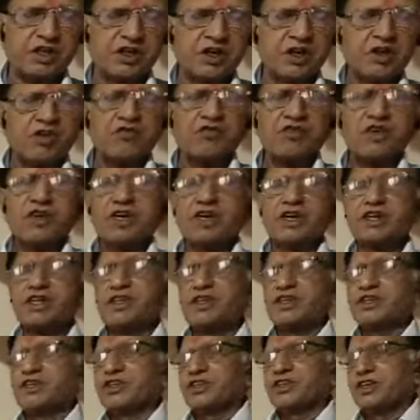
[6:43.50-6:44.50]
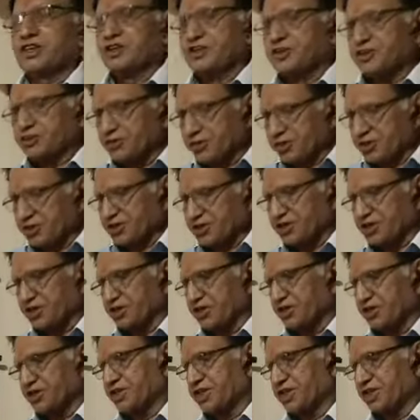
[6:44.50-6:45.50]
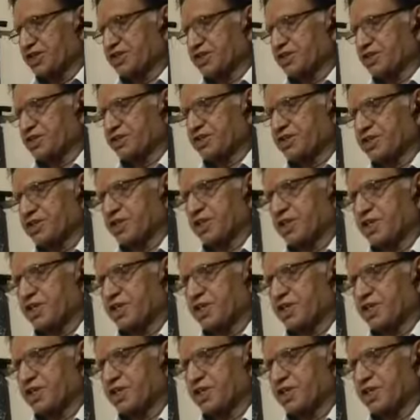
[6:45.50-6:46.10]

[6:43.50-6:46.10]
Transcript: where is intonation is necessary,